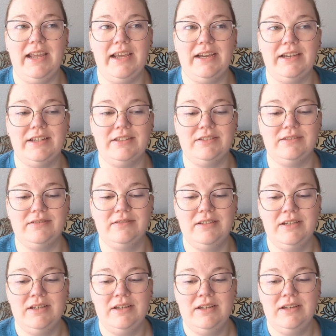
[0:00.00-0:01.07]
and
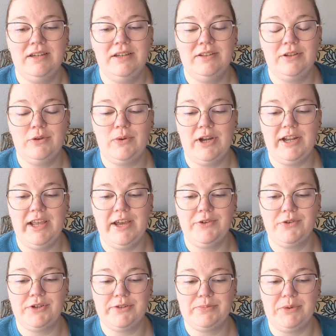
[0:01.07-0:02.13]
the Grady
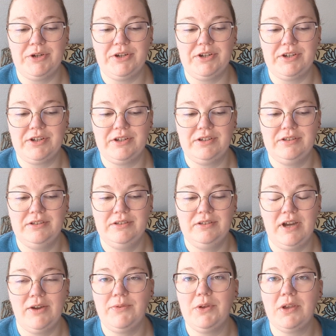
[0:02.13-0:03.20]
Hendrix book,
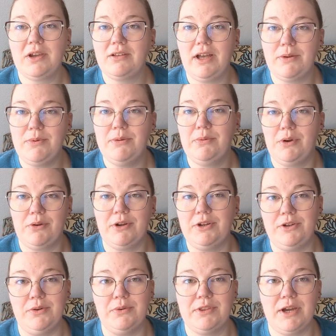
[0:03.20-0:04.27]
I feel like a lot of people already
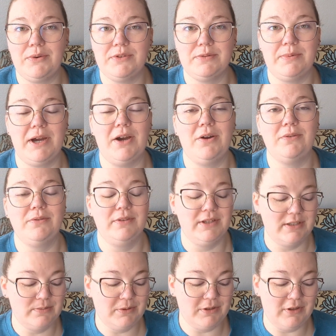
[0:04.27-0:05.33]
knew what that was about.
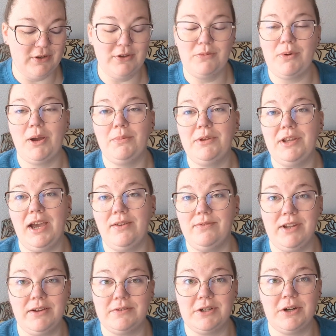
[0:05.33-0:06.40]
This book though, you probably have
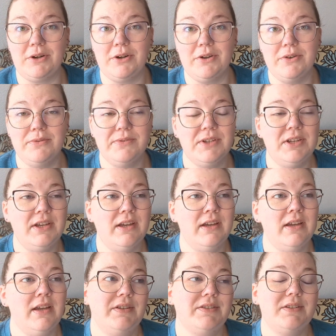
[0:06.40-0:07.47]
never heard of.
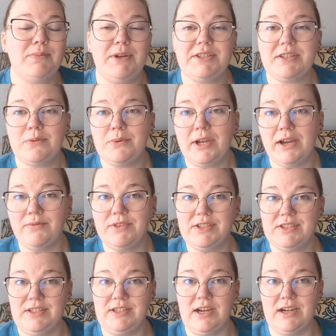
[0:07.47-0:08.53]
So basically we have
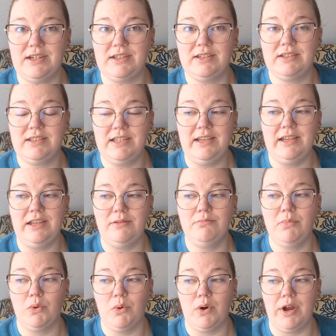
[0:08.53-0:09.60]
this young
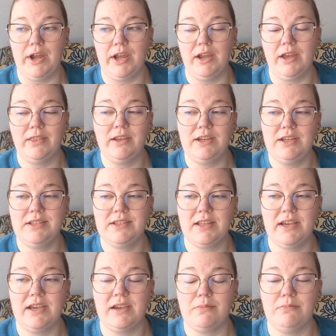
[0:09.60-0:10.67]
teen boy, I think he's
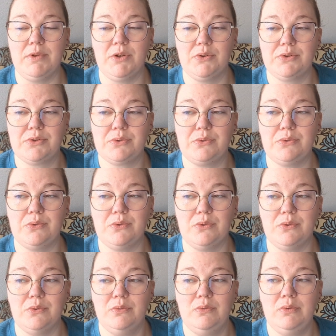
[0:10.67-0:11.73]
like middle
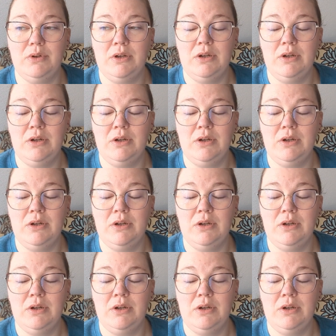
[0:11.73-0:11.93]
school,